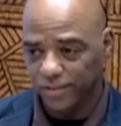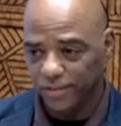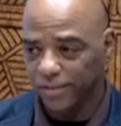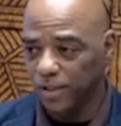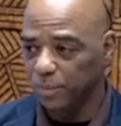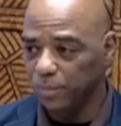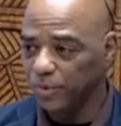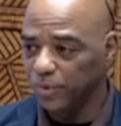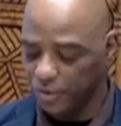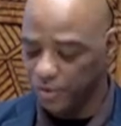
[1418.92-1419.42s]

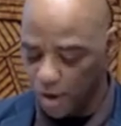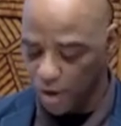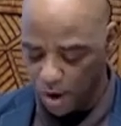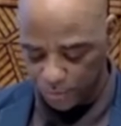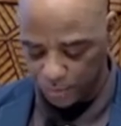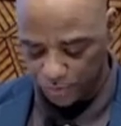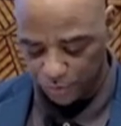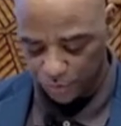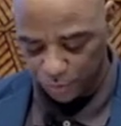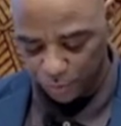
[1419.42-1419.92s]

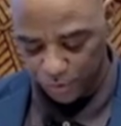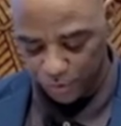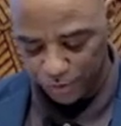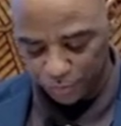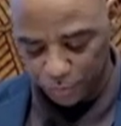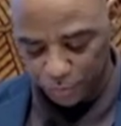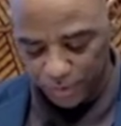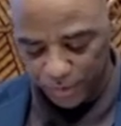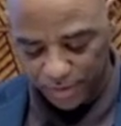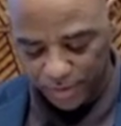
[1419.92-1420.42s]
sharpshooters
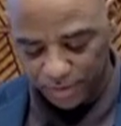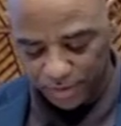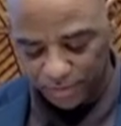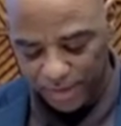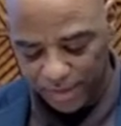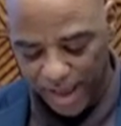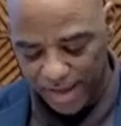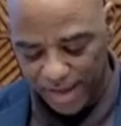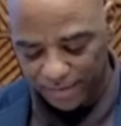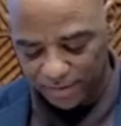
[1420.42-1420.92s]
with their
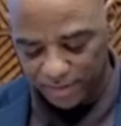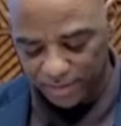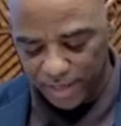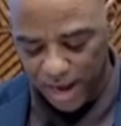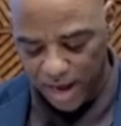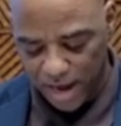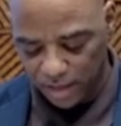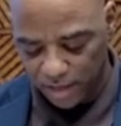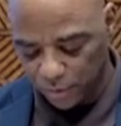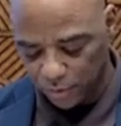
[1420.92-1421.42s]
sights
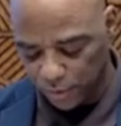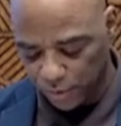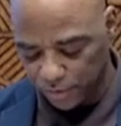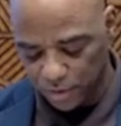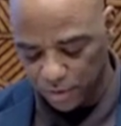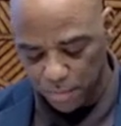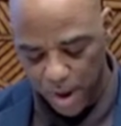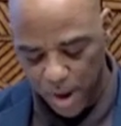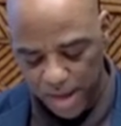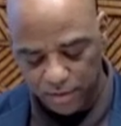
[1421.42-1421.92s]
dialed onto
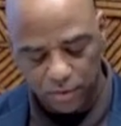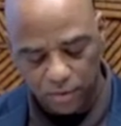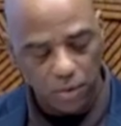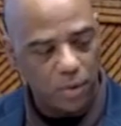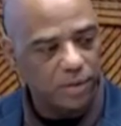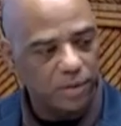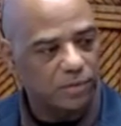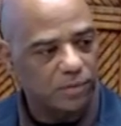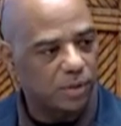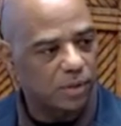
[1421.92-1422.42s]
my
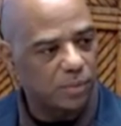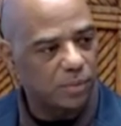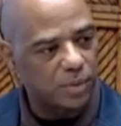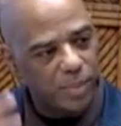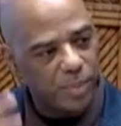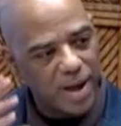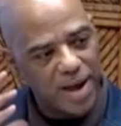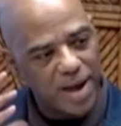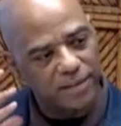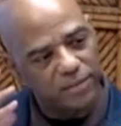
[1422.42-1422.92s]
torso and
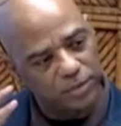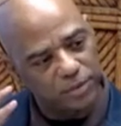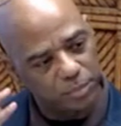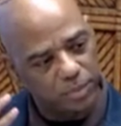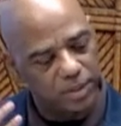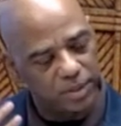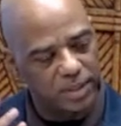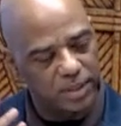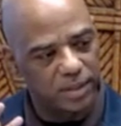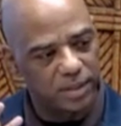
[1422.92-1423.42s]

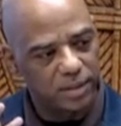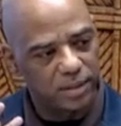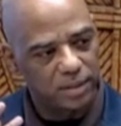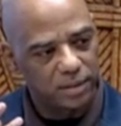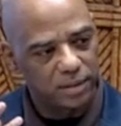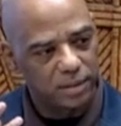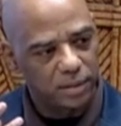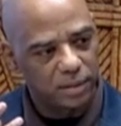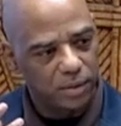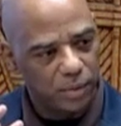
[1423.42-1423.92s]
possibly
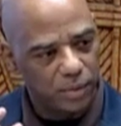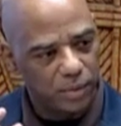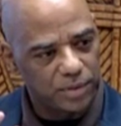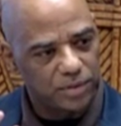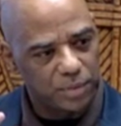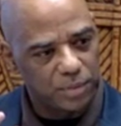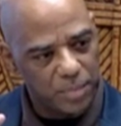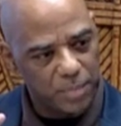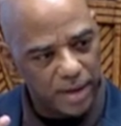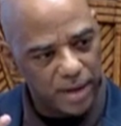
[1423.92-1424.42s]
onto
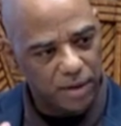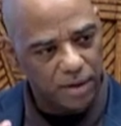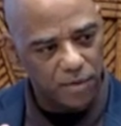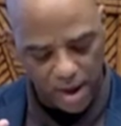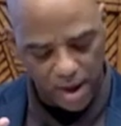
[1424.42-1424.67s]
my crown.